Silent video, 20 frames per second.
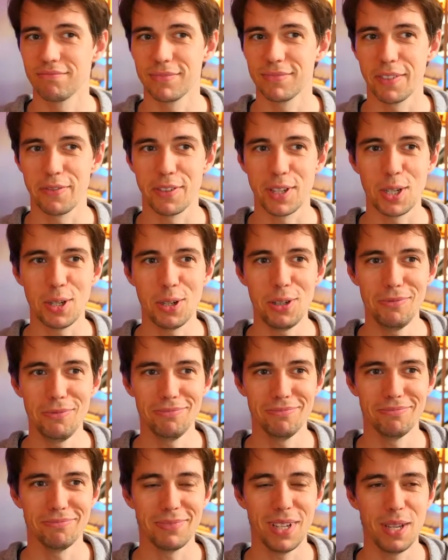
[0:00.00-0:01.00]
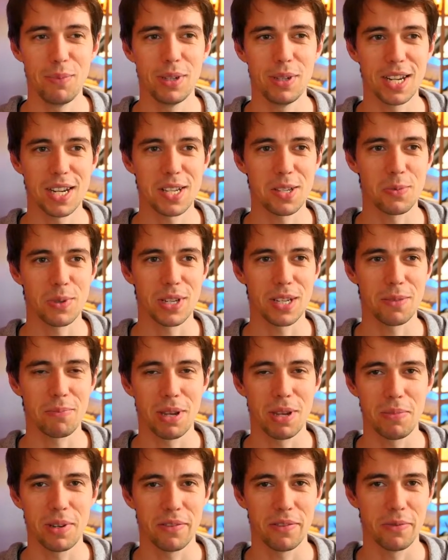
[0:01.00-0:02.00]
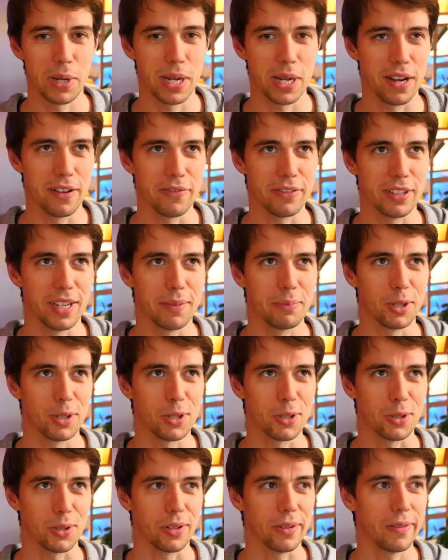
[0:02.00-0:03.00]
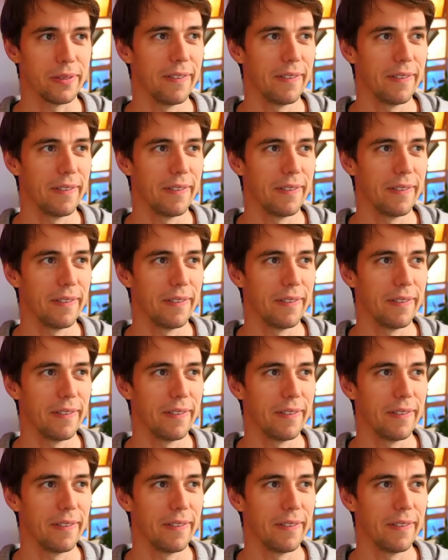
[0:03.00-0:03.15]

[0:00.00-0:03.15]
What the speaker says: a video, maybe next week, maybe the week after, I'm not sure.